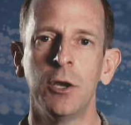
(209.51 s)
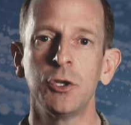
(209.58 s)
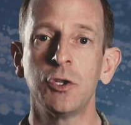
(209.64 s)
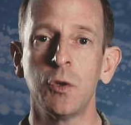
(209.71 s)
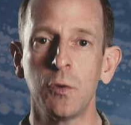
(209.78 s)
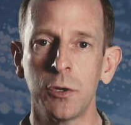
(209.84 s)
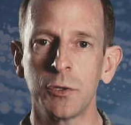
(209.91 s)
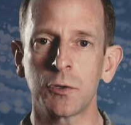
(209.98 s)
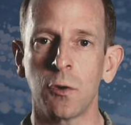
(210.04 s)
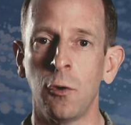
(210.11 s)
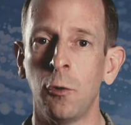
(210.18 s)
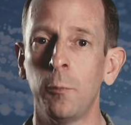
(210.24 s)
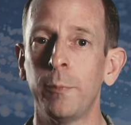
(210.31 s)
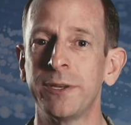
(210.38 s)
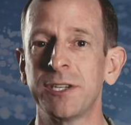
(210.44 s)
to
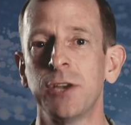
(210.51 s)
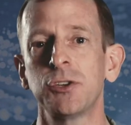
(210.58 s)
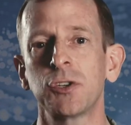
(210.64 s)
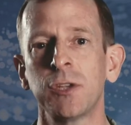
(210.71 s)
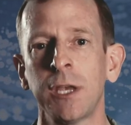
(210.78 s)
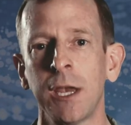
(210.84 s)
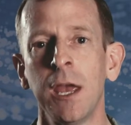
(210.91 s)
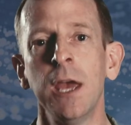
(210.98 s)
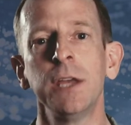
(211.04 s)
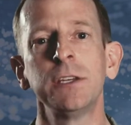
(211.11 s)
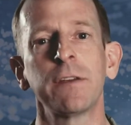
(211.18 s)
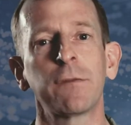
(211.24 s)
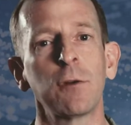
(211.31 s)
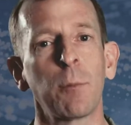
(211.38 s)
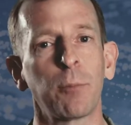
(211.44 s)
control, potentially
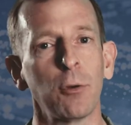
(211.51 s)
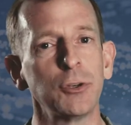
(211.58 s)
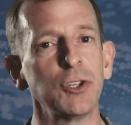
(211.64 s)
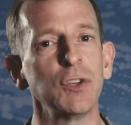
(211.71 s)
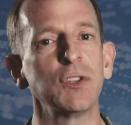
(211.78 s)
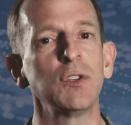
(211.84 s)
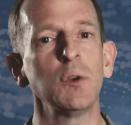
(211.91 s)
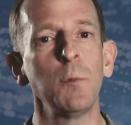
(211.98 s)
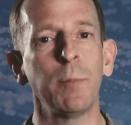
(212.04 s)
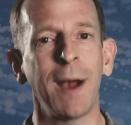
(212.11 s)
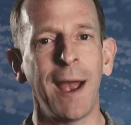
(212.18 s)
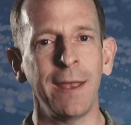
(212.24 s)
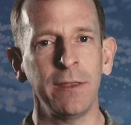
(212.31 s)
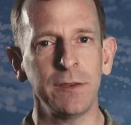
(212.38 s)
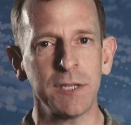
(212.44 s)
different approaches to
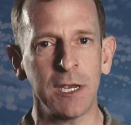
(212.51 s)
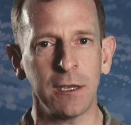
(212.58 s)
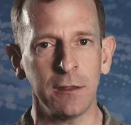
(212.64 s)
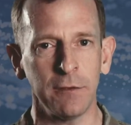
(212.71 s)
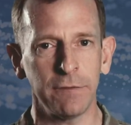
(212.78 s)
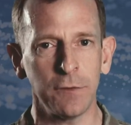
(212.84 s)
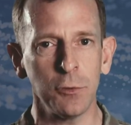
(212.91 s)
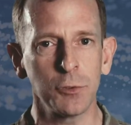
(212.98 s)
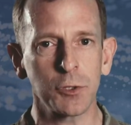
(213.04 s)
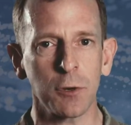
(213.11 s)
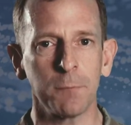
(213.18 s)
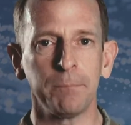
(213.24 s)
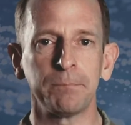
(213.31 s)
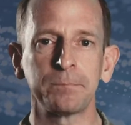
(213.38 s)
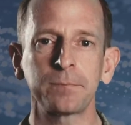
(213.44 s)
piloting in the future.
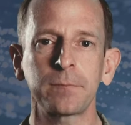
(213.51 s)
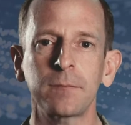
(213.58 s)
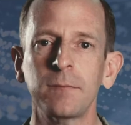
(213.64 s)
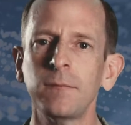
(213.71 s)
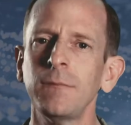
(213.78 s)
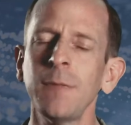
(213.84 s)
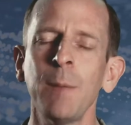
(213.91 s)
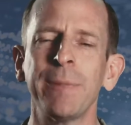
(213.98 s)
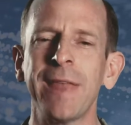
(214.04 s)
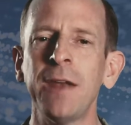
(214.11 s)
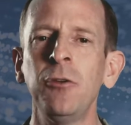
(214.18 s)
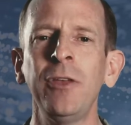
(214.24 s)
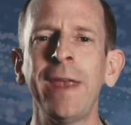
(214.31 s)
But that only